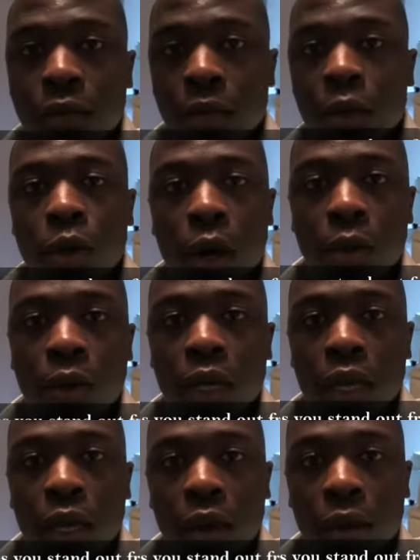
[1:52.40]
from the crowd?
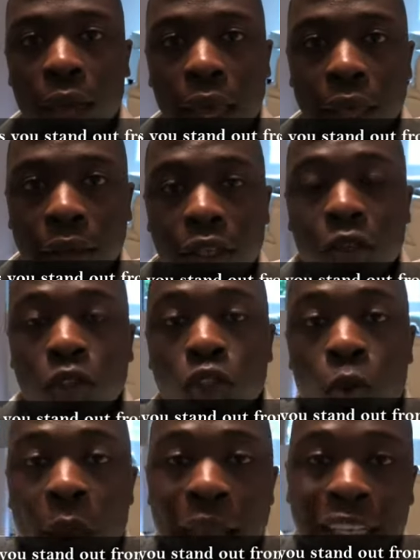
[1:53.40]
Okay, your
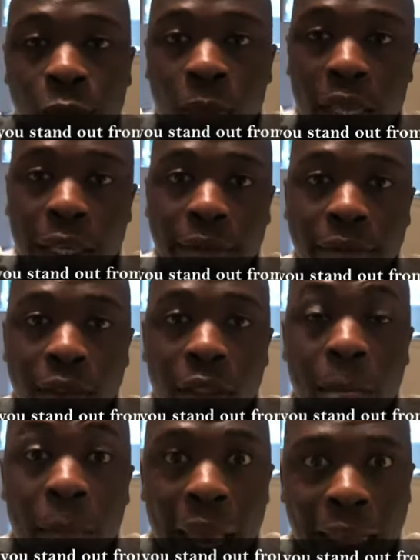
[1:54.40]
USP,
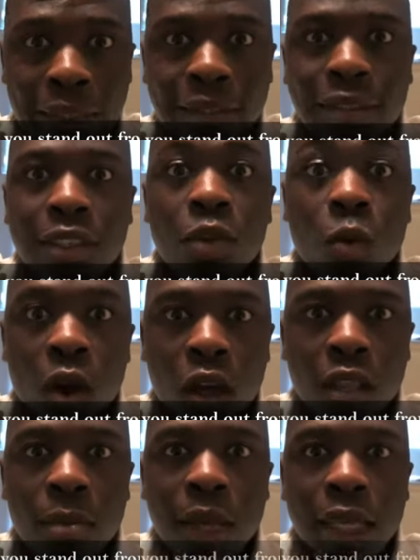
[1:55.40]
the best. You
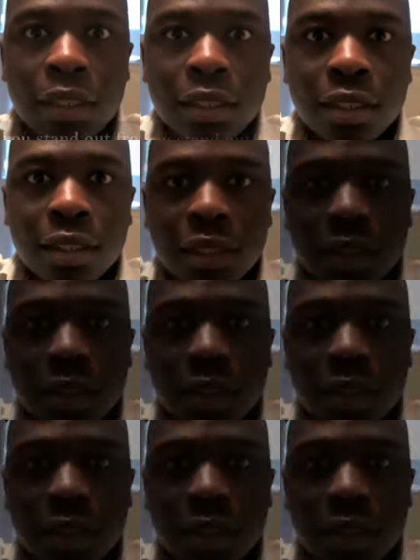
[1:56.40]
are the best.